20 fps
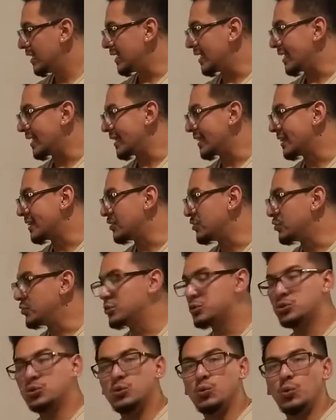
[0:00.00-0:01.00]
And the
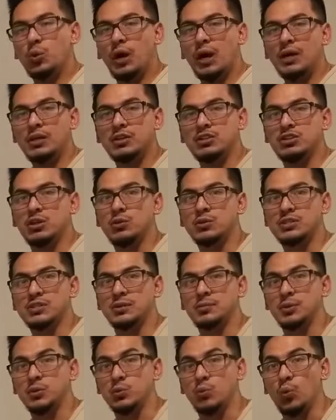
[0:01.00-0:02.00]
neutral wire is always going
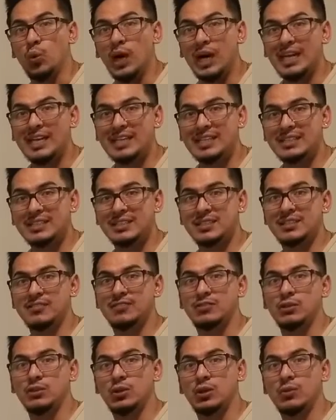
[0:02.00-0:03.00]
to be white
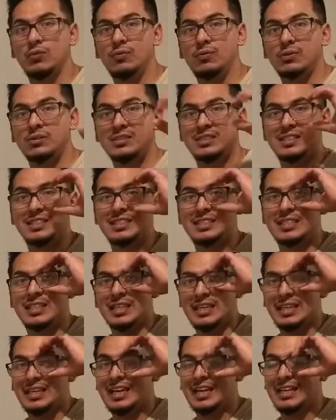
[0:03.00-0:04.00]
for low voltage,
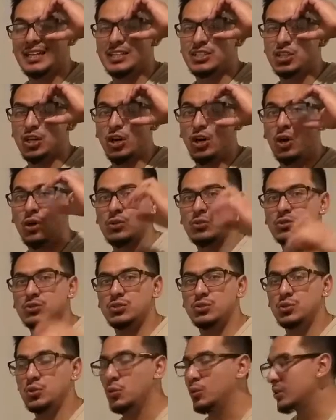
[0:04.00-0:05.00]
and it's
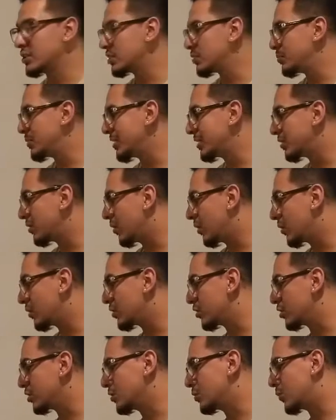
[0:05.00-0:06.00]
also going to be called
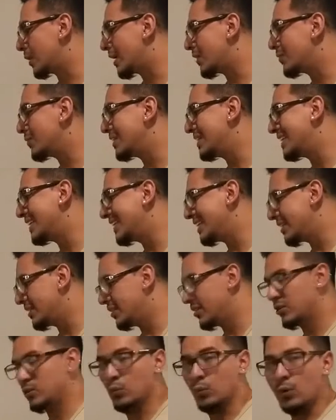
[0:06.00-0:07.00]
the grounded
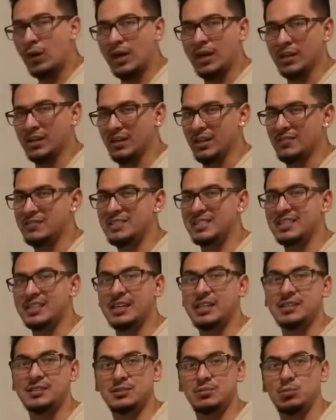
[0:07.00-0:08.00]
wire. I've seen that
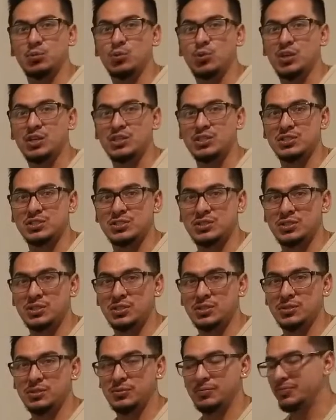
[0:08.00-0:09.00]
in some questions
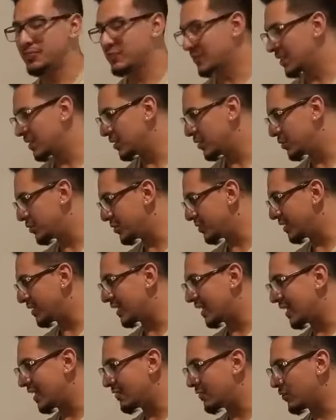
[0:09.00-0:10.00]
too. Usually they
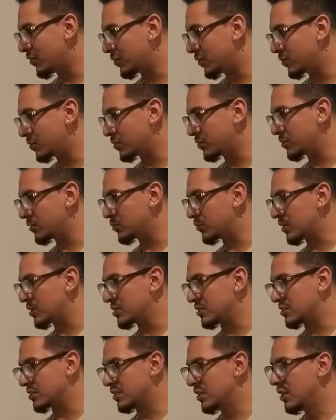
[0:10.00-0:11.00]
have all the 3
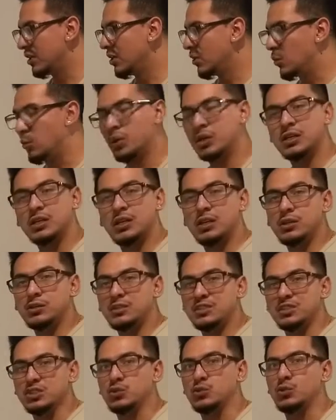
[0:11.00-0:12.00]
questions. What color
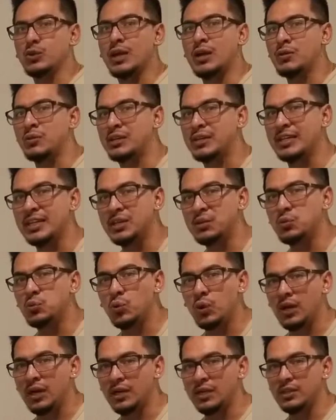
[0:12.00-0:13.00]
is the grounding
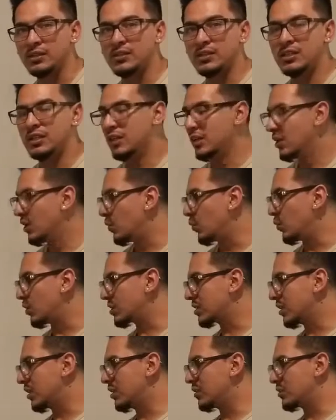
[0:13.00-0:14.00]
wire? What
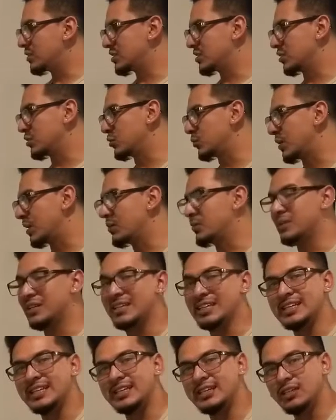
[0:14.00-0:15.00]
color is the
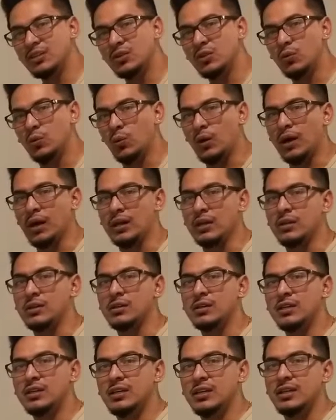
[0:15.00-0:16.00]
grounded
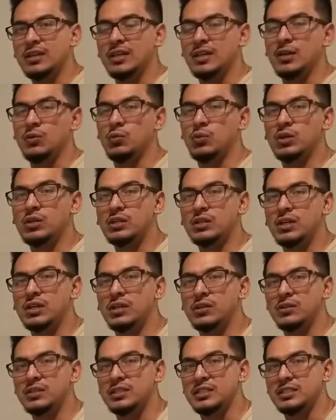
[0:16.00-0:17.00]
wire? And what
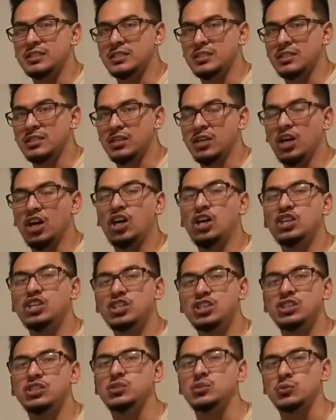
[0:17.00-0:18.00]
color is the
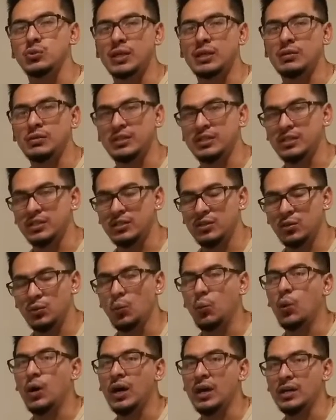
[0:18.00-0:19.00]
ungrounded
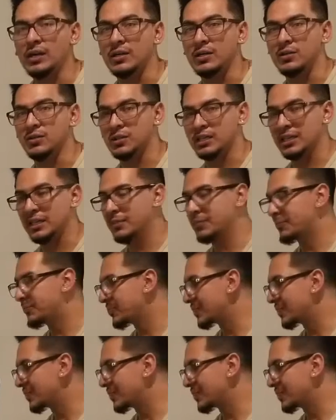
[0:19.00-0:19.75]
wire, okay?